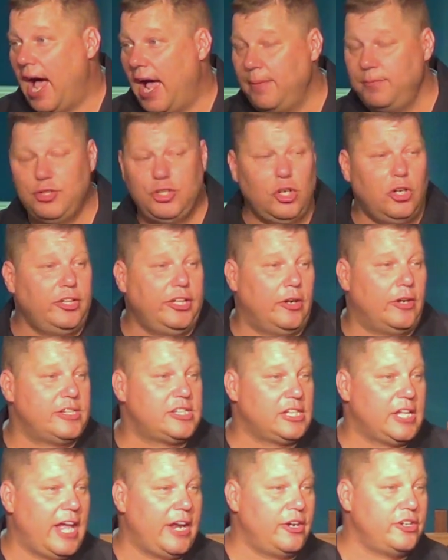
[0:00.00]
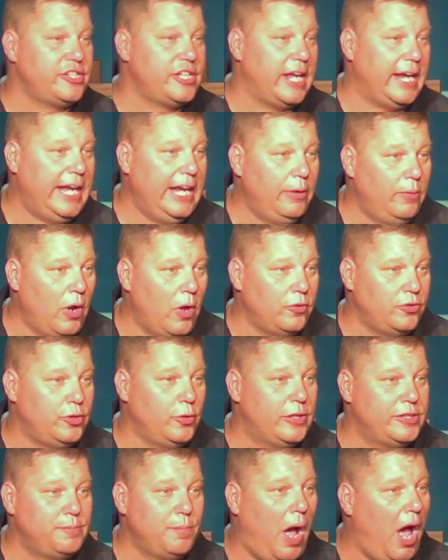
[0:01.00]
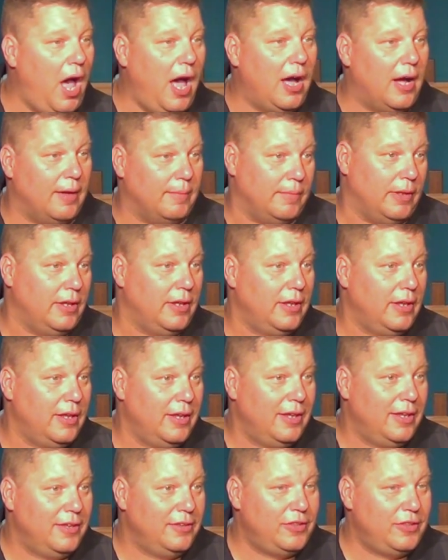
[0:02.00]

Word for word: I'm sure there is letters that he wrote to his mom